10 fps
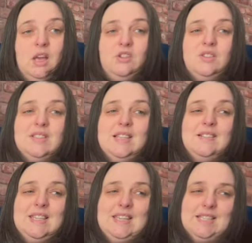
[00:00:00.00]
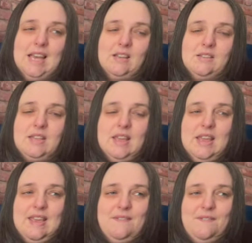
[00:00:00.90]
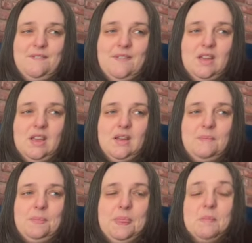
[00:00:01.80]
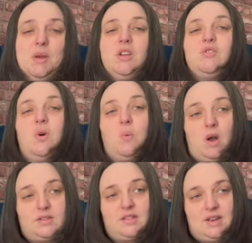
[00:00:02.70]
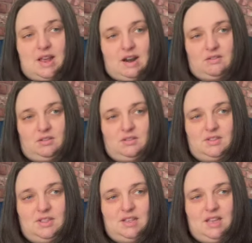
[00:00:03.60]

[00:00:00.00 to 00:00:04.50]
Just little details that if the murderer wasn't Harold,